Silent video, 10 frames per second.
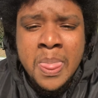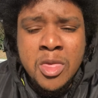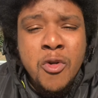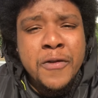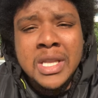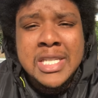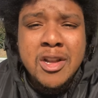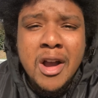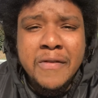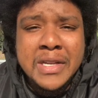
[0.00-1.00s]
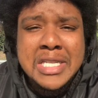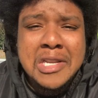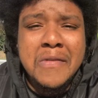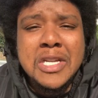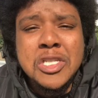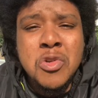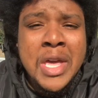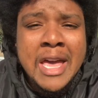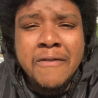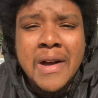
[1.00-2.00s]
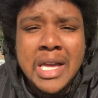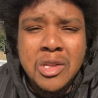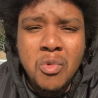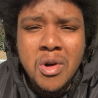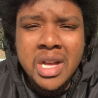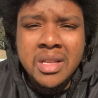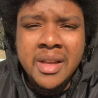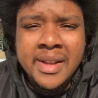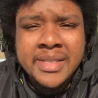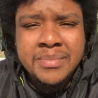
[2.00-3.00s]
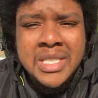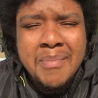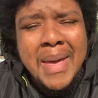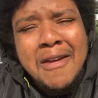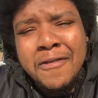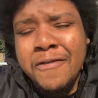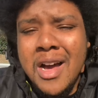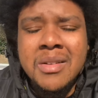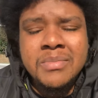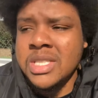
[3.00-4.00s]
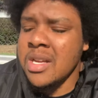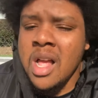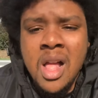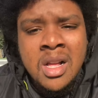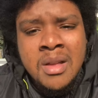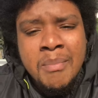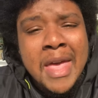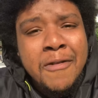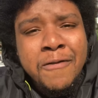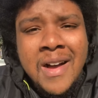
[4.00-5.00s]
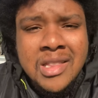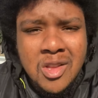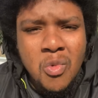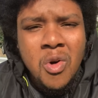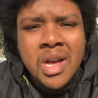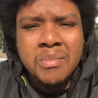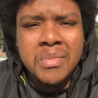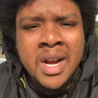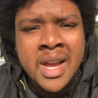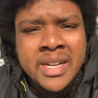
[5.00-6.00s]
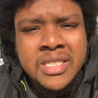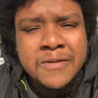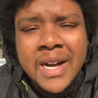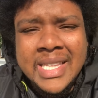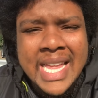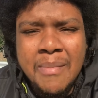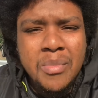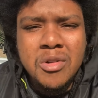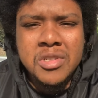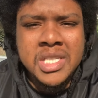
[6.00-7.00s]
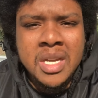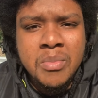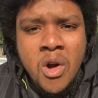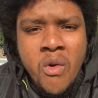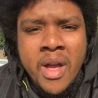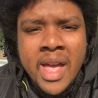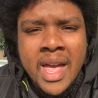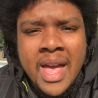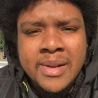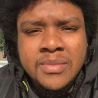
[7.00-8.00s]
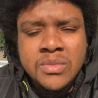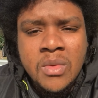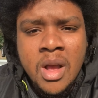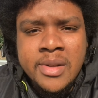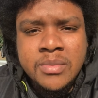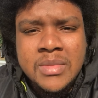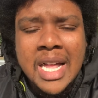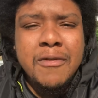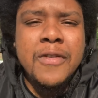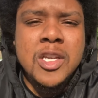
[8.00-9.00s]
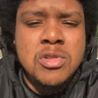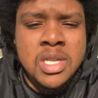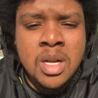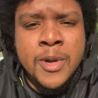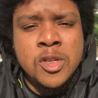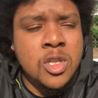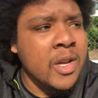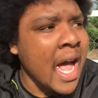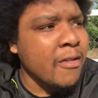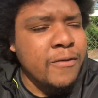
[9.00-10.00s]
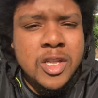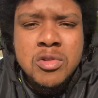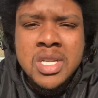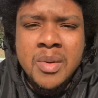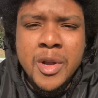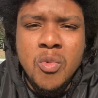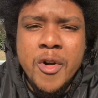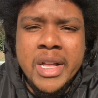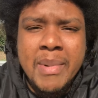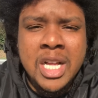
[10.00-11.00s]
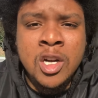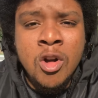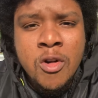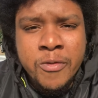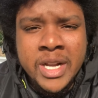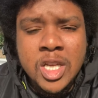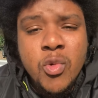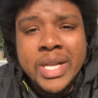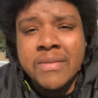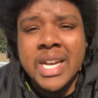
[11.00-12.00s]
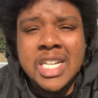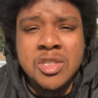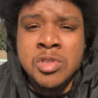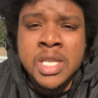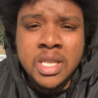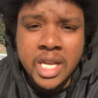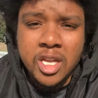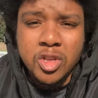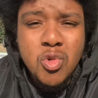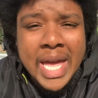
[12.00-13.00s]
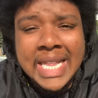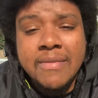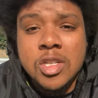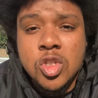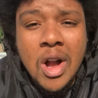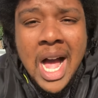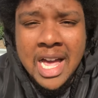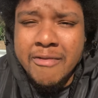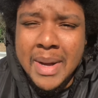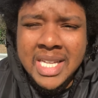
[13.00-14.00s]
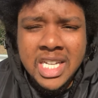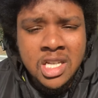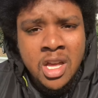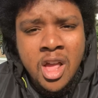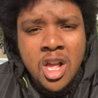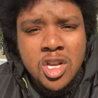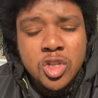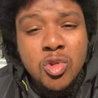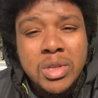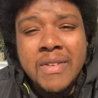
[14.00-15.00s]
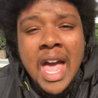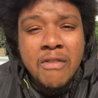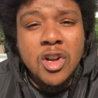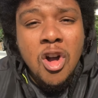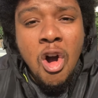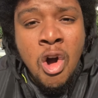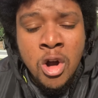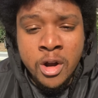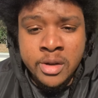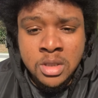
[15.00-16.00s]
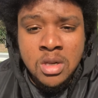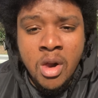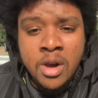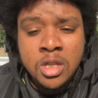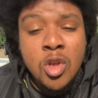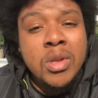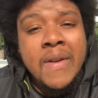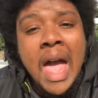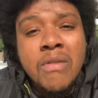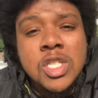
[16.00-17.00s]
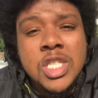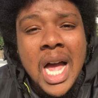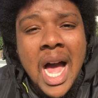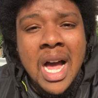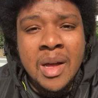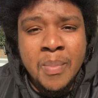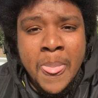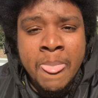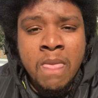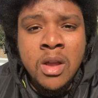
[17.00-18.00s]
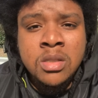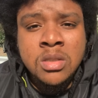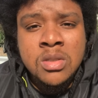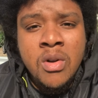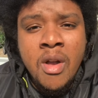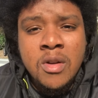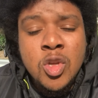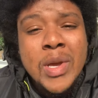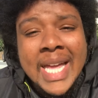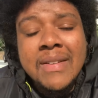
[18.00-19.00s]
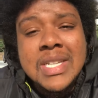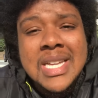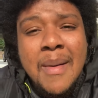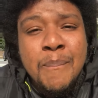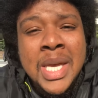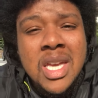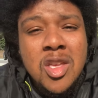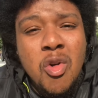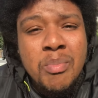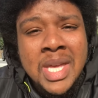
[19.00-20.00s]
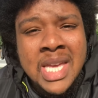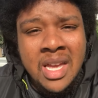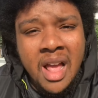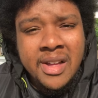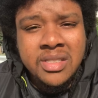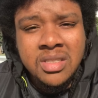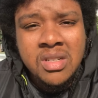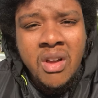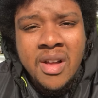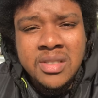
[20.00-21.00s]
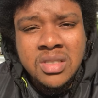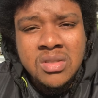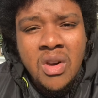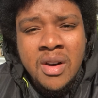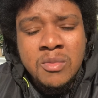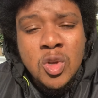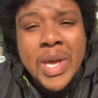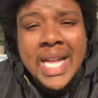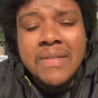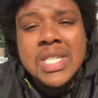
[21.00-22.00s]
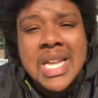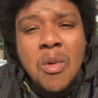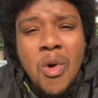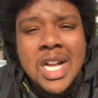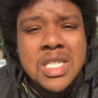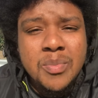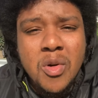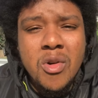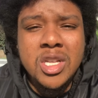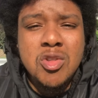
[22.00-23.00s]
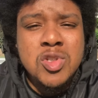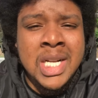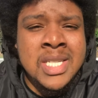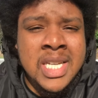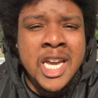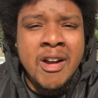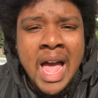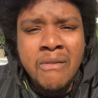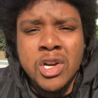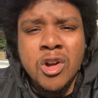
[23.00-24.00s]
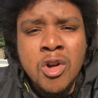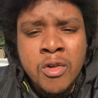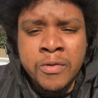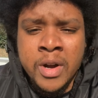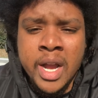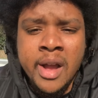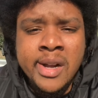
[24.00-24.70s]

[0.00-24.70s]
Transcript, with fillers: You feeling sorry for yourself because you can't find the one. Man, fuck. Man, fuck the one, bruh. Fuck that bullshit, bro. How the fuck you sitting up here worried about a girlfriend and you ain't even got your shit together? You can't even drive, my nigga. You don't have a car. You don't even have a job. You can't even stop beating your meat. You can't even stop watching porn and you trying to sit here and have a girlfriend.